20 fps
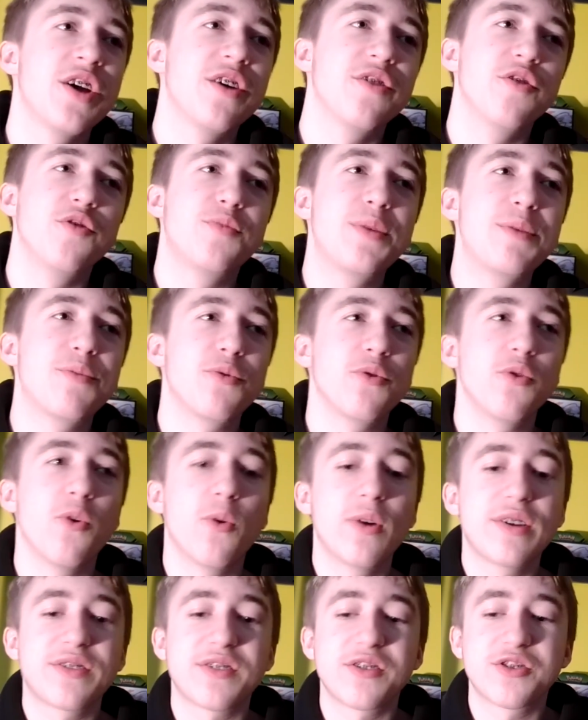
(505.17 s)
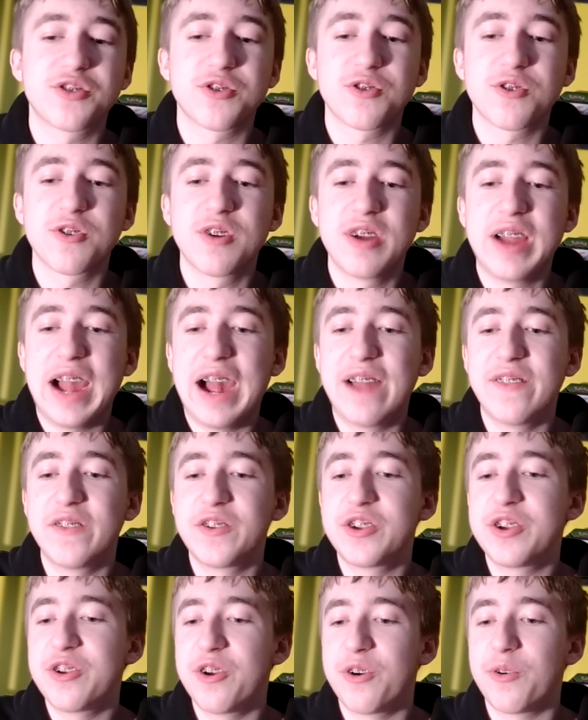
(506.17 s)
Those people who always enter, and
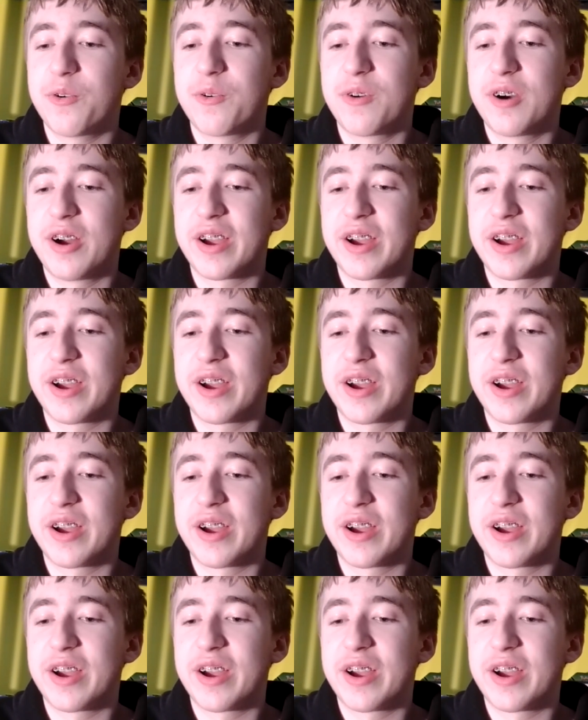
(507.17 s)
then, you know,